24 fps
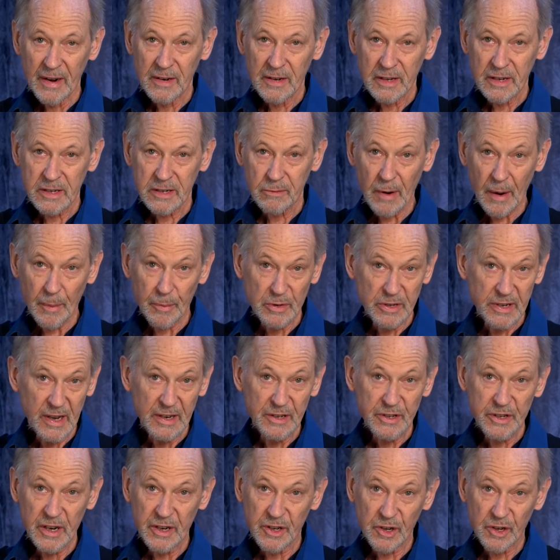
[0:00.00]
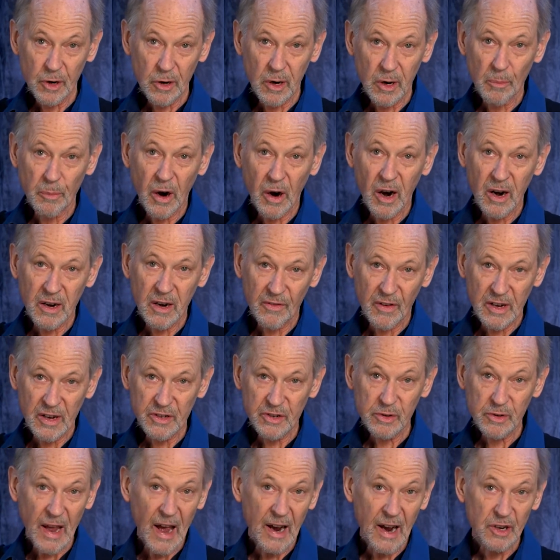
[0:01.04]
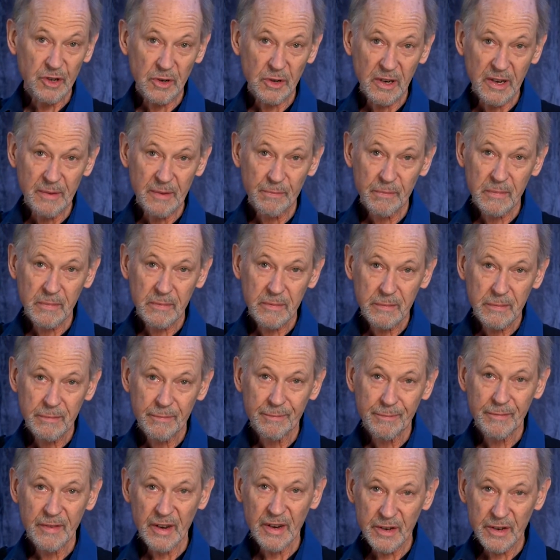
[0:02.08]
that represents the eternal part of us, actually.